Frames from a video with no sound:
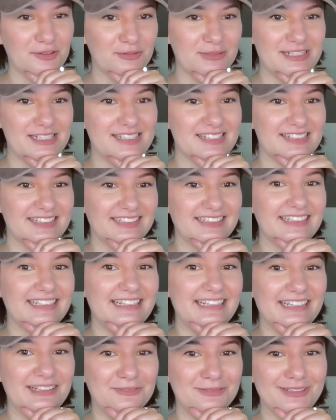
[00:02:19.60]

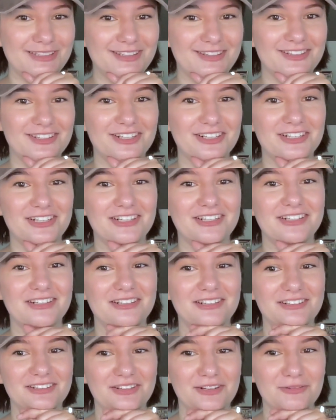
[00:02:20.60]
recently with
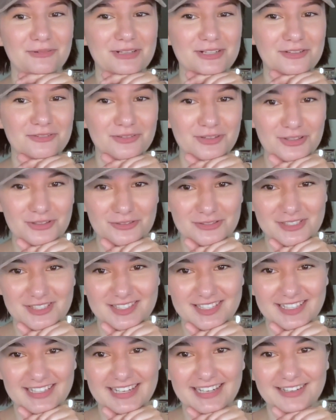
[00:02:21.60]
their recruits.
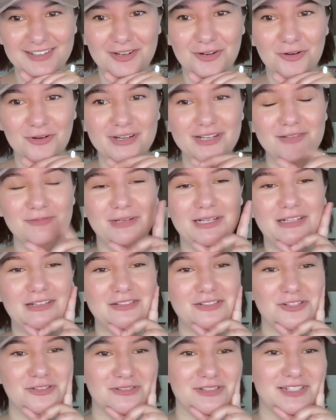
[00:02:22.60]
They got Corey
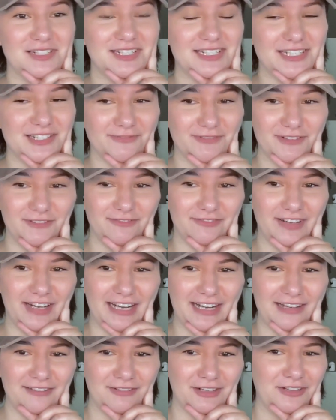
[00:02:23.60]
Wells, who is
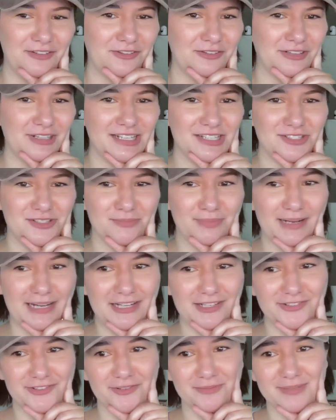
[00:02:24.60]
6'5", around 300
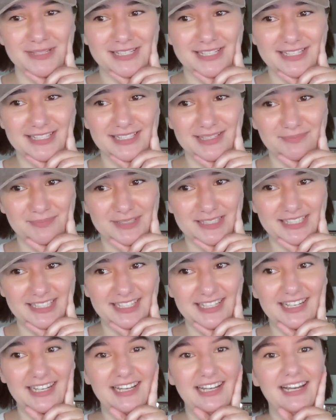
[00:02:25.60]
pounds from
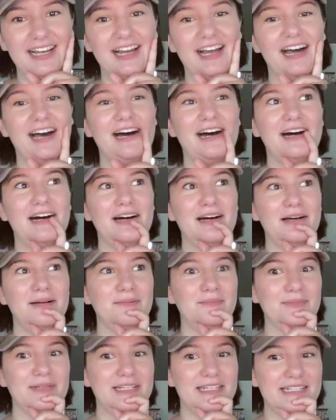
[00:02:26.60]
Mississippi.
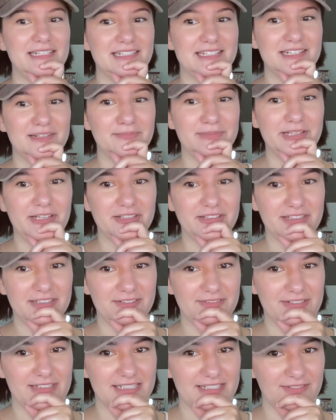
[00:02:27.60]
He's going to be on the
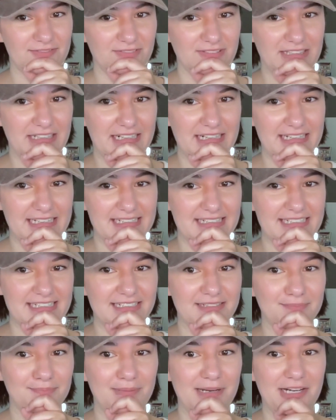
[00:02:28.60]
defensive line.
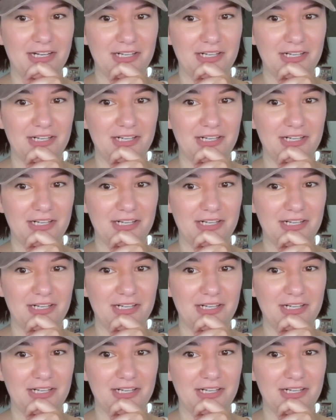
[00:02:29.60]
Dylan